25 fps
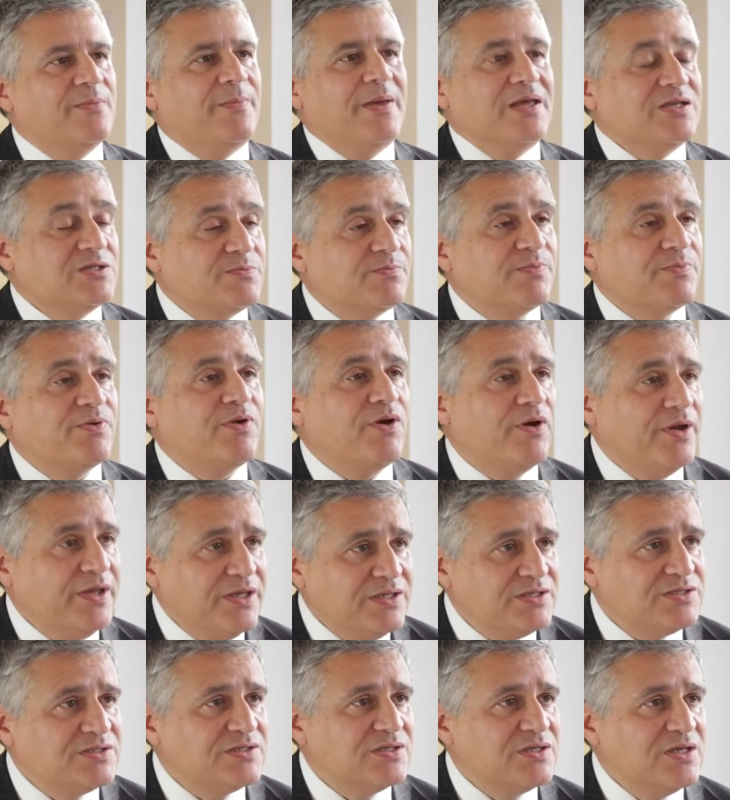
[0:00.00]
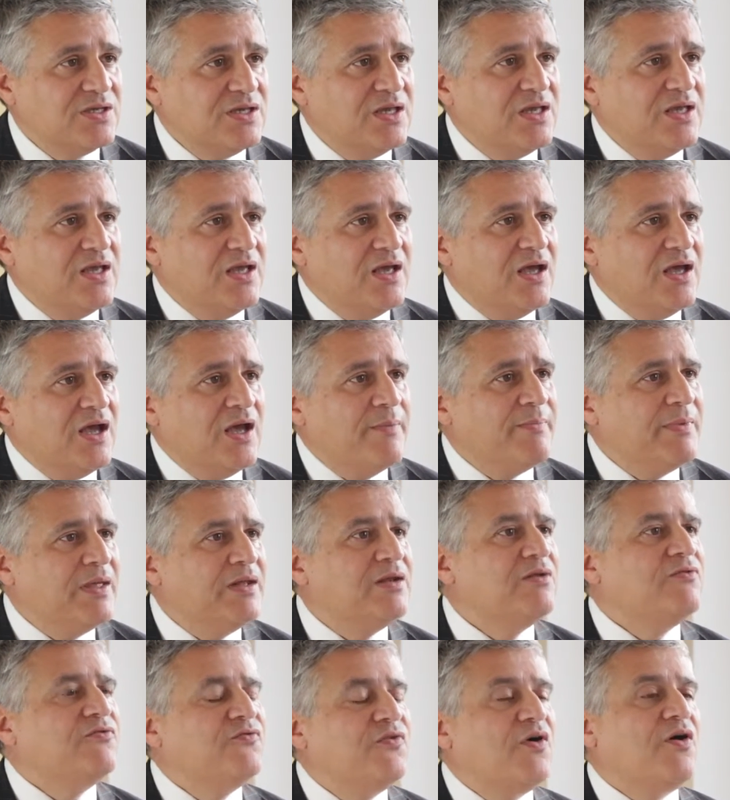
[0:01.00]
the best price and
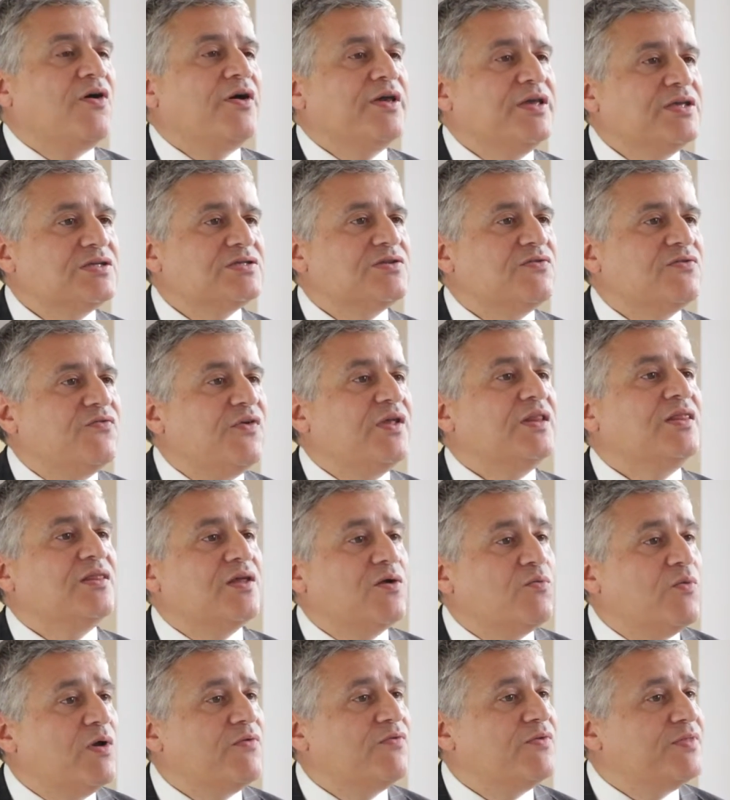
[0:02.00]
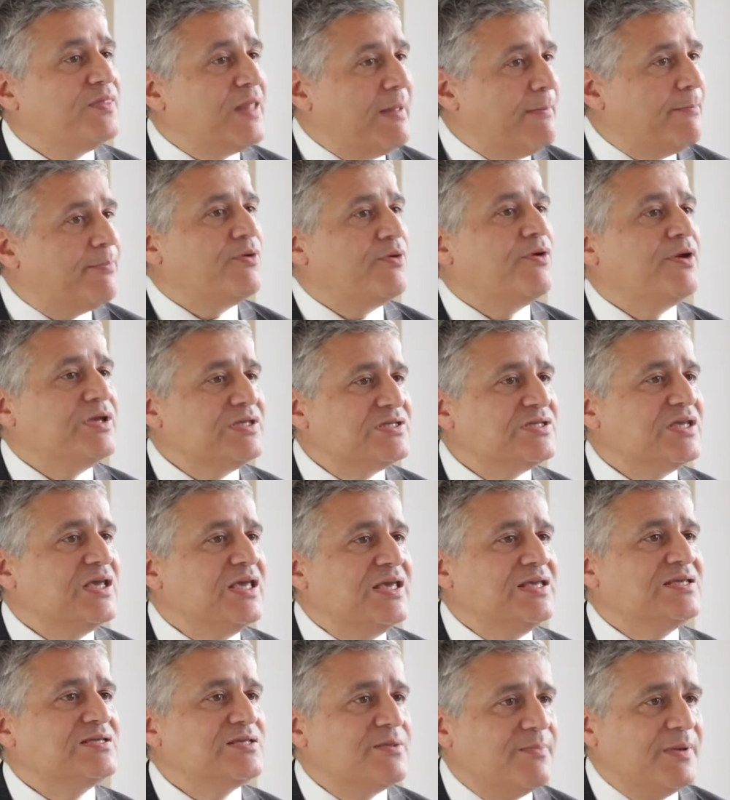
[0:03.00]
then advise the vendor whether that price
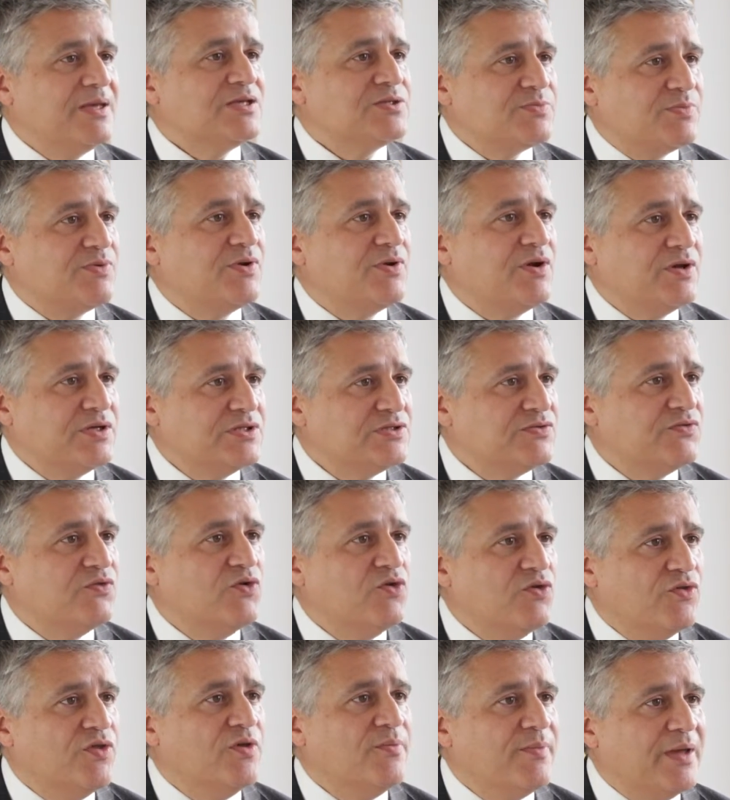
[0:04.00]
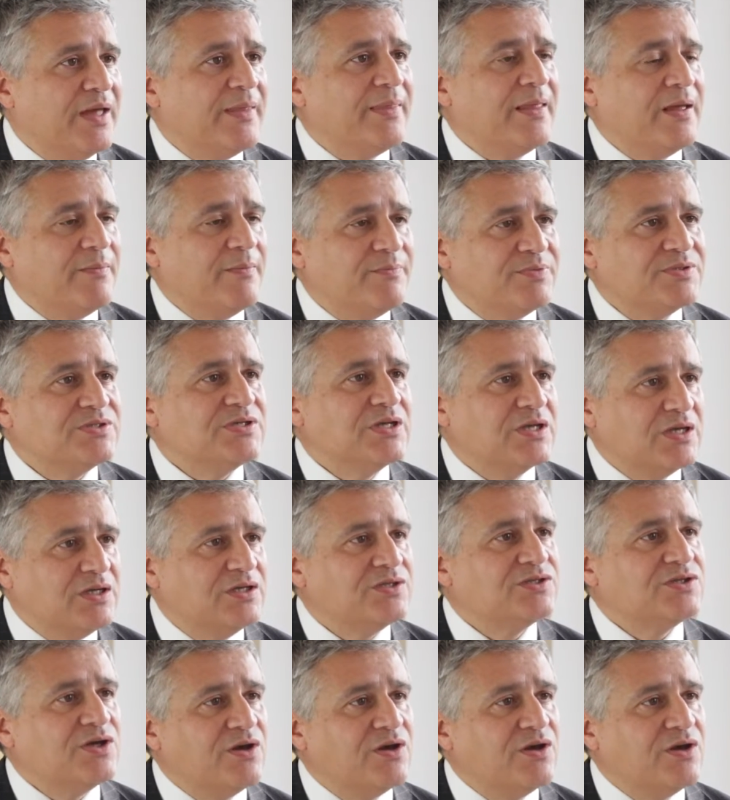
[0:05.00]
is the best price for them at that particular